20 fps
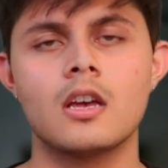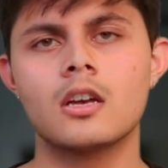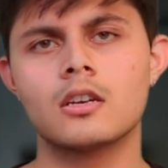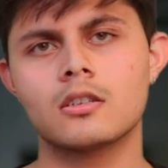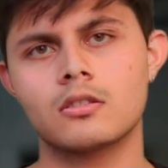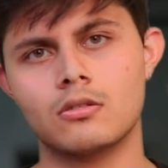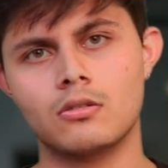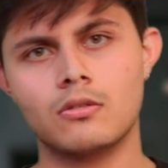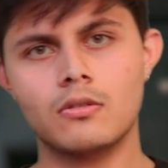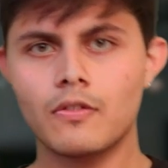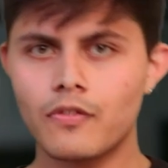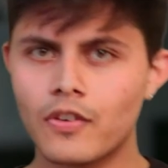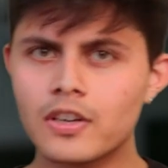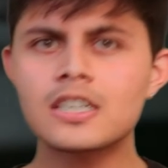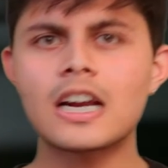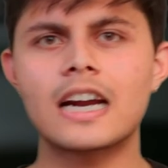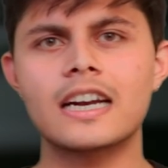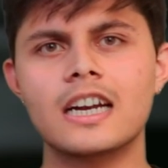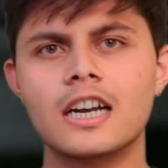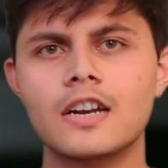So
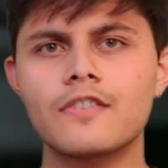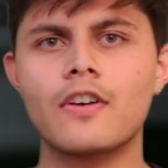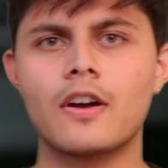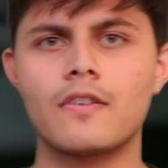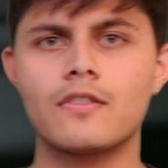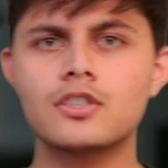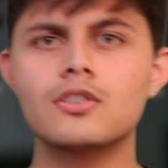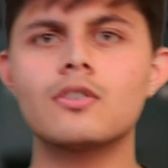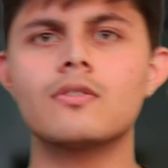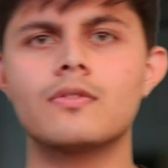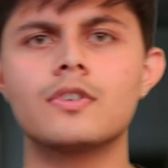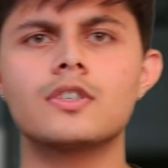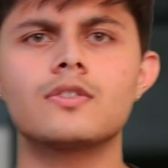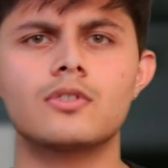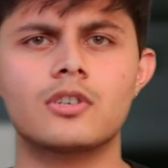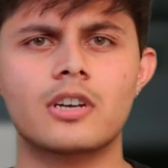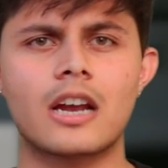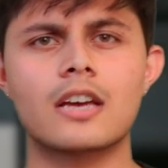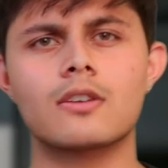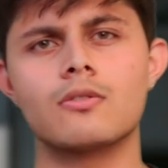first identify which
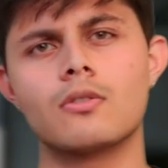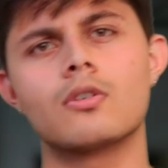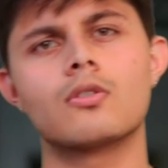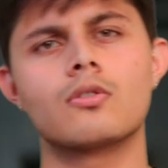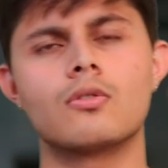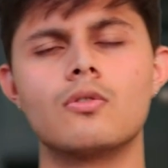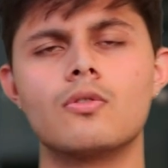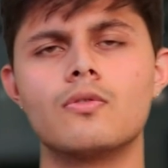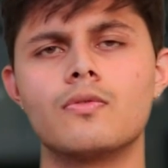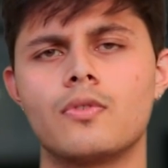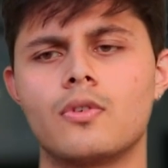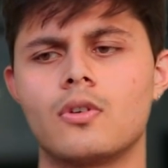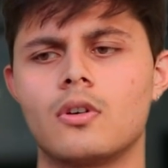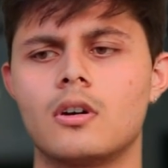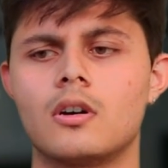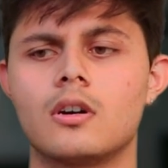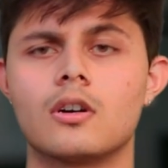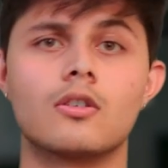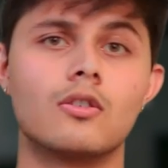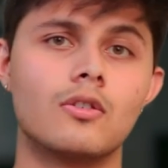track you want to go
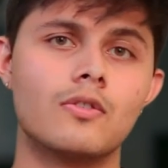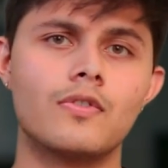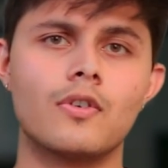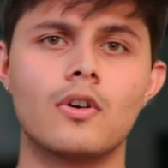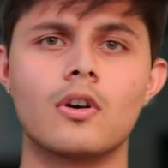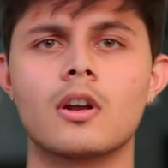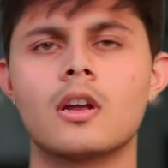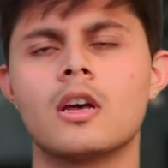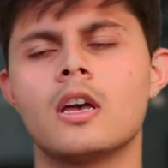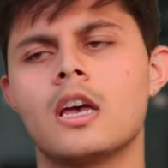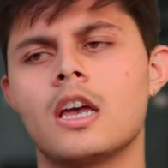for.